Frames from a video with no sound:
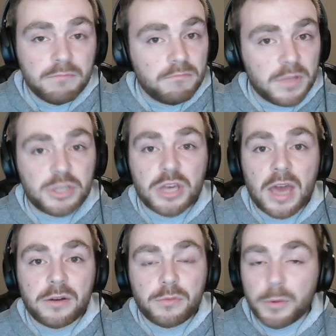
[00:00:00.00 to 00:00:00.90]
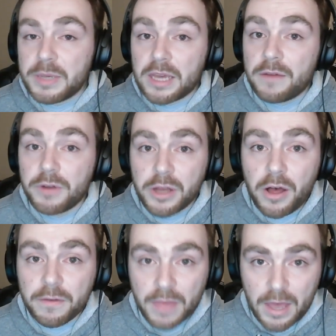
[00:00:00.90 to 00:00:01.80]
this channel will be covering
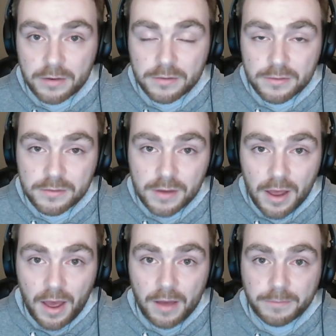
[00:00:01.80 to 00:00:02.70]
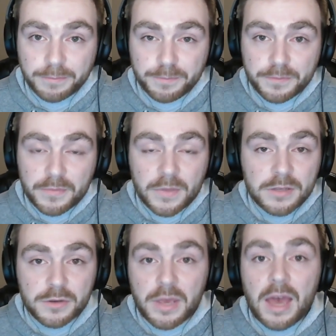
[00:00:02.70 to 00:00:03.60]
all of that.
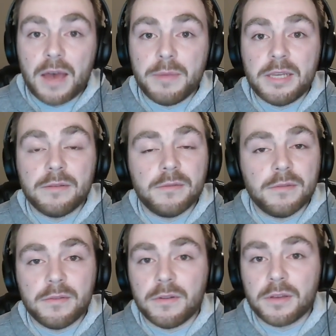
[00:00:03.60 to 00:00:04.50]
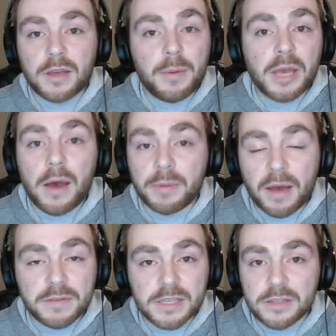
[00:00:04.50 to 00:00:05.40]
So yeah, I mean, coming up,
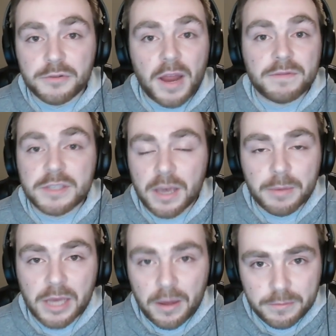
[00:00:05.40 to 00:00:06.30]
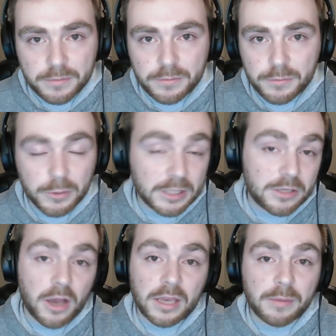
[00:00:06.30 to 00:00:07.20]
obviously the draft is coming up, really
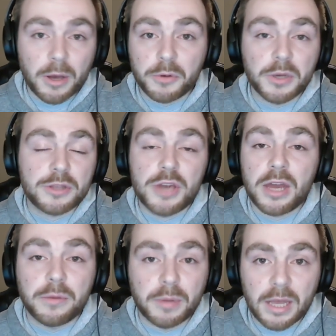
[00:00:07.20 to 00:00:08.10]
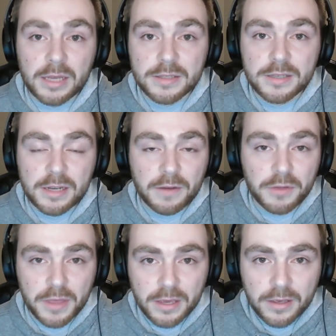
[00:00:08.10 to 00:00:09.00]
talking about quick channel plans and
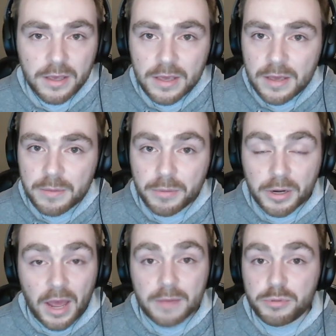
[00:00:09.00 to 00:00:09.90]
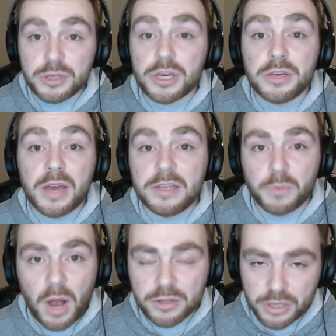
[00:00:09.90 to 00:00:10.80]
everything, but I appreciate you guys
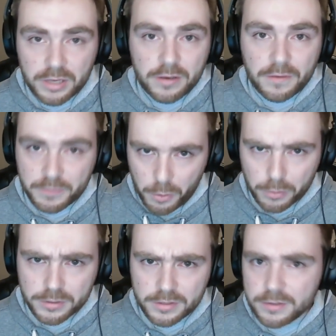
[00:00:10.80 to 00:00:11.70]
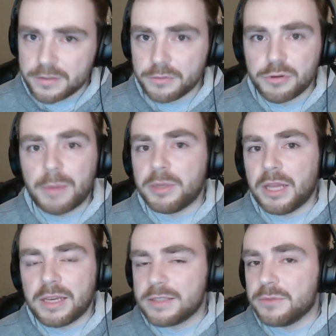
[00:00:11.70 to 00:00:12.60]
watching, of course. So drop a
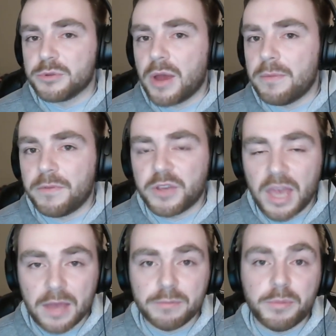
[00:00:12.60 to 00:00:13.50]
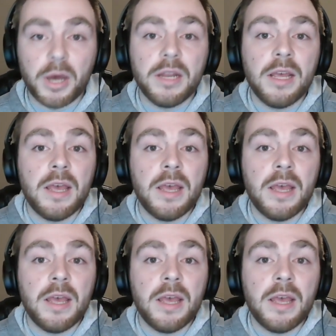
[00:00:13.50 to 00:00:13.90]
like and subscribe if you can, but